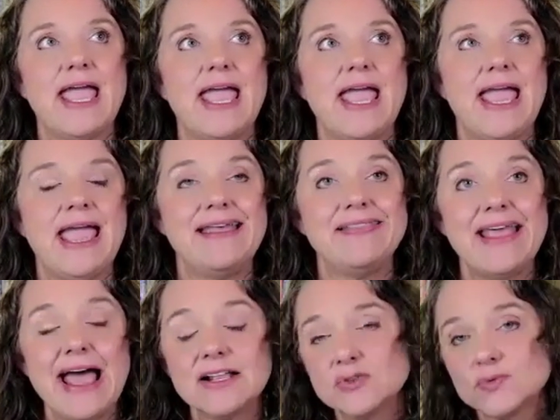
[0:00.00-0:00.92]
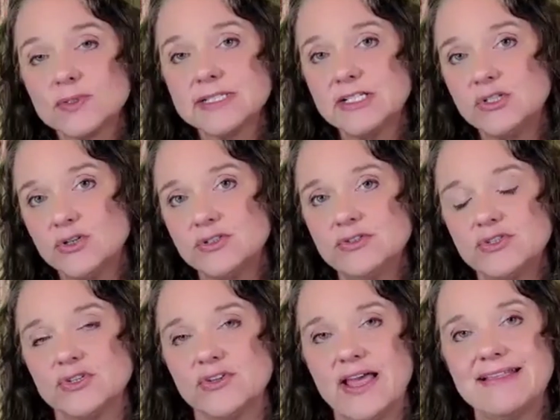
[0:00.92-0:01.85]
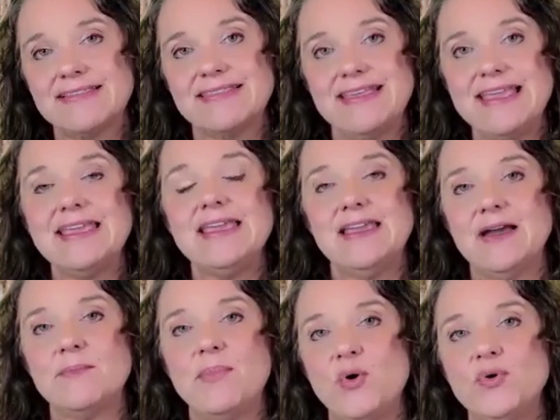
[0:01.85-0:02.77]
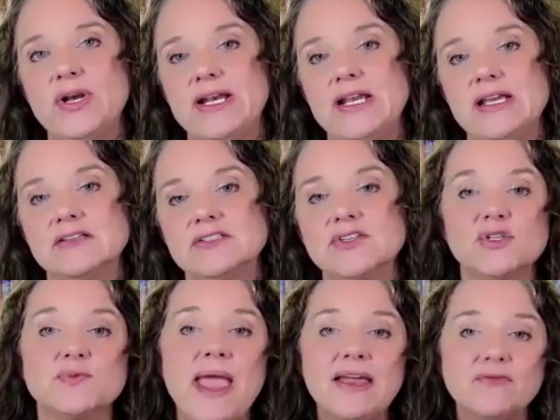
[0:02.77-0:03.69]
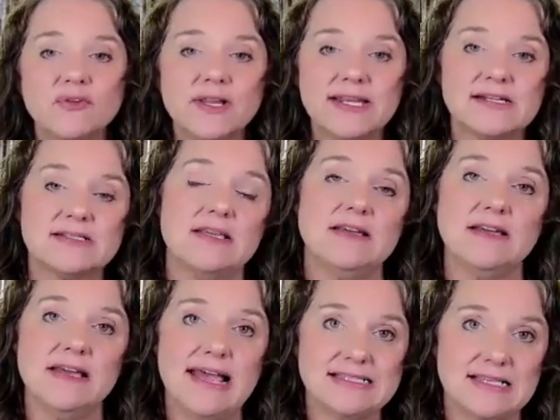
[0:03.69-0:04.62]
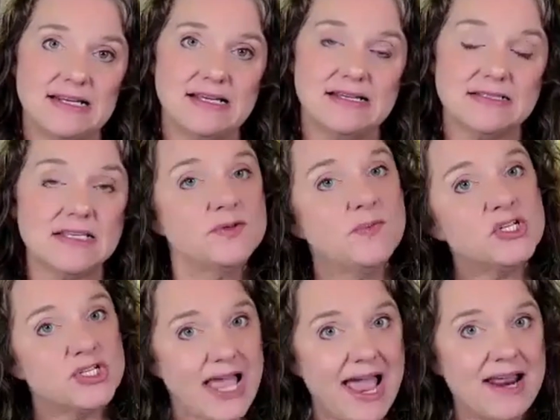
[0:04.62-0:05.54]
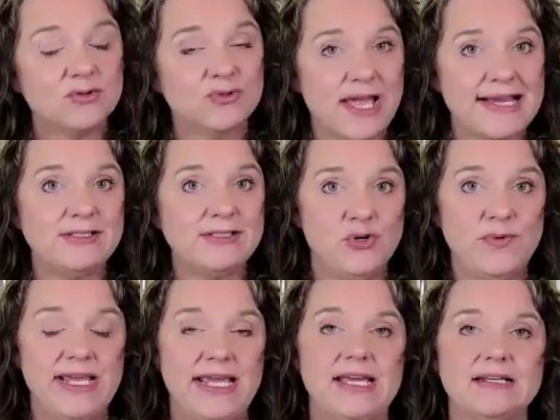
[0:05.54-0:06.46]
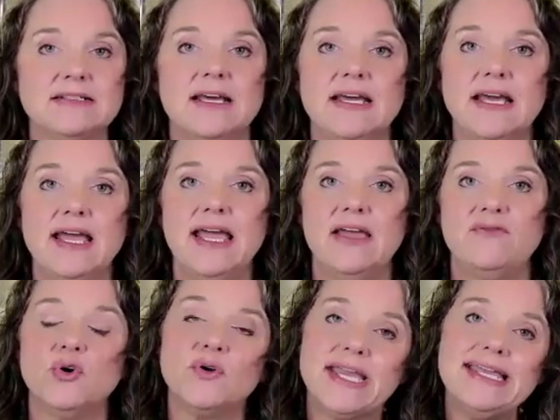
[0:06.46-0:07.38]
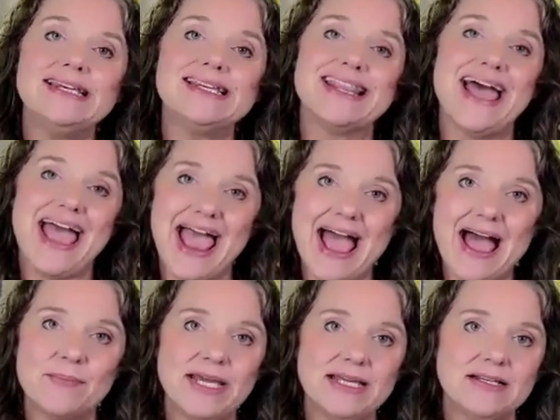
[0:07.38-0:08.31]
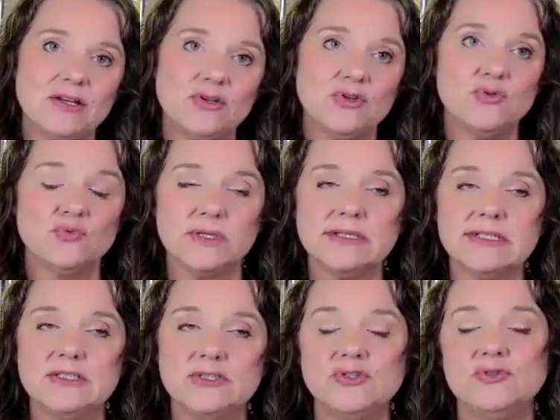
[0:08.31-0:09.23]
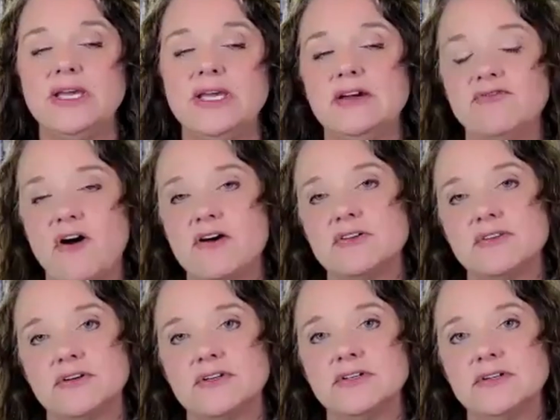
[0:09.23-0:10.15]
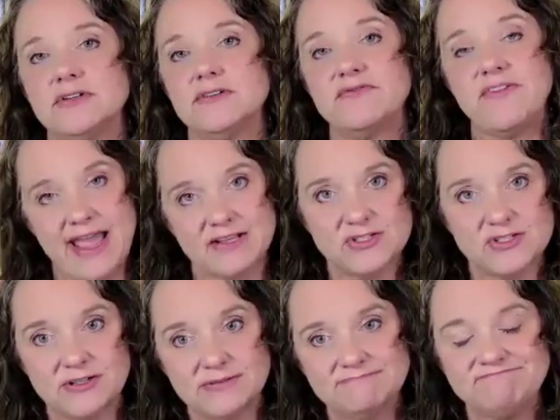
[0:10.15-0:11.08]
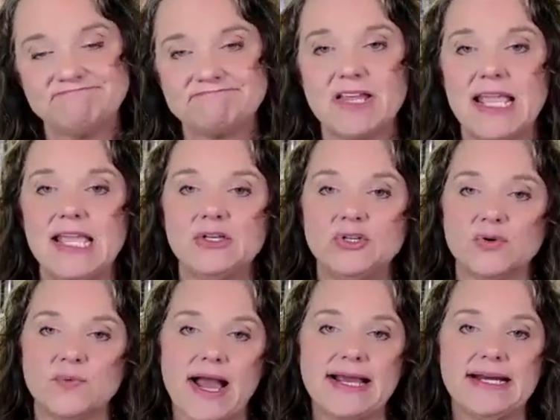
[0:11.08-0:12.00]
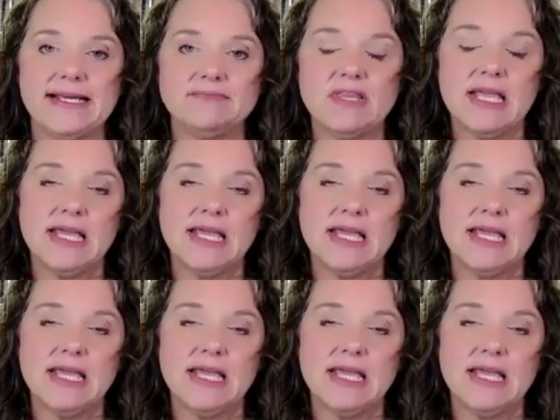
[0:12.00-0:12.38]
And that's really crucial, that thinking component is. So as painful as it is, as much as I don't like doing it, if you'll get into the habit, you really do get farther faster in your writing.